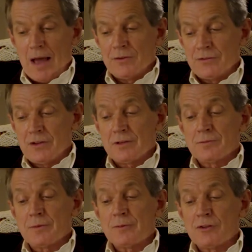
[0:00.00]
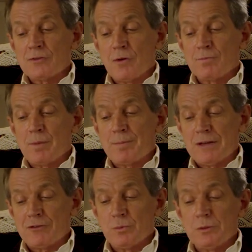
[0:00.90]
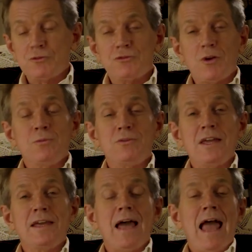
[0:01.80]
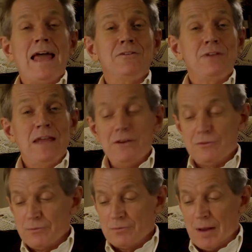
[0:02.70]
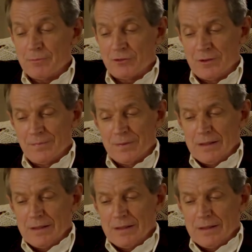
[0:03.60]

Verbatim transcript: under circumstances of perpetual jolting and interruption.